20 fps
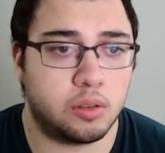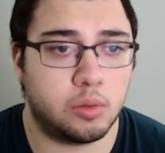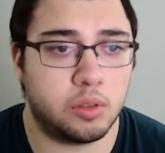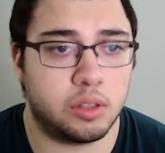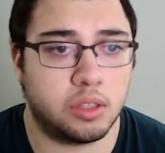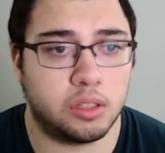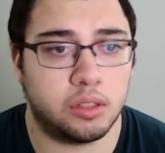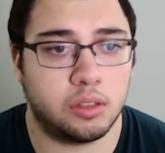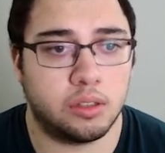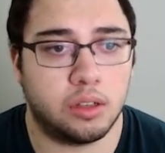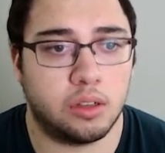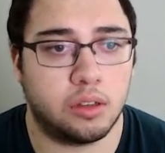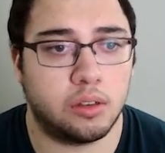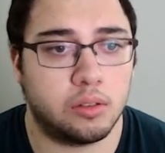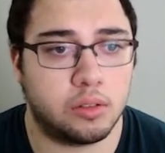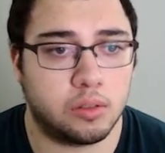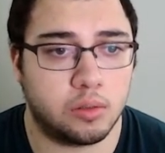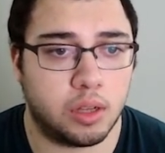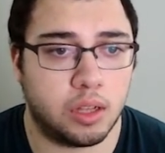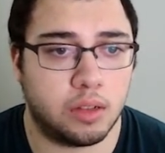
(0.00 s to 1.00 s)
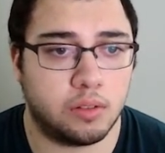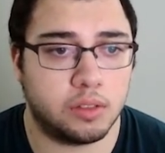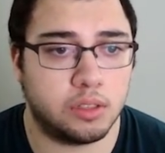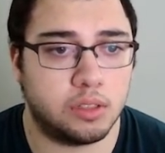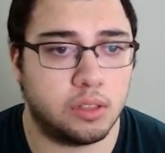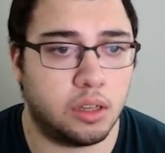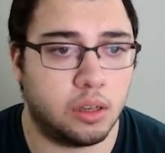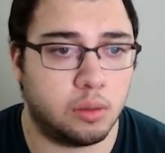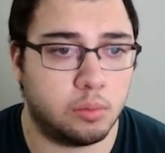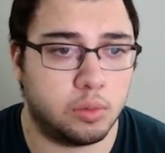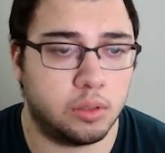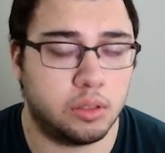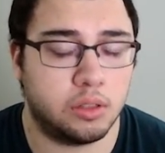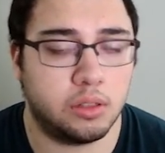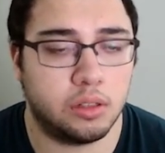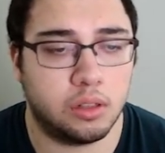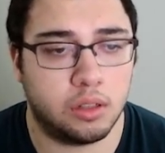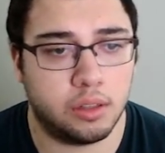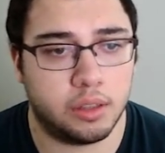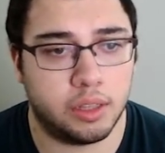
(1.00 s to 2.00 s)
Within those, we'll have a job,
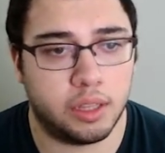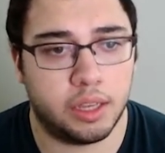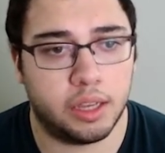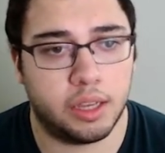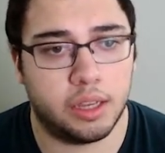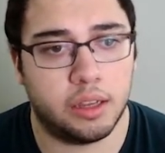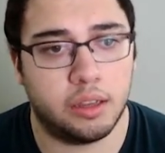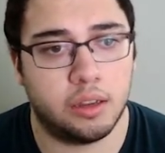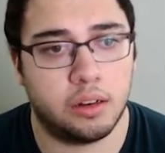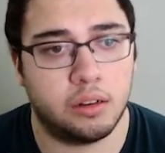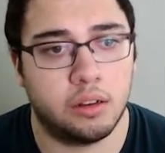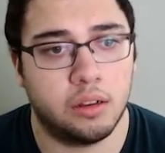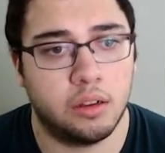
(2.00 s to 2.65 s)
and then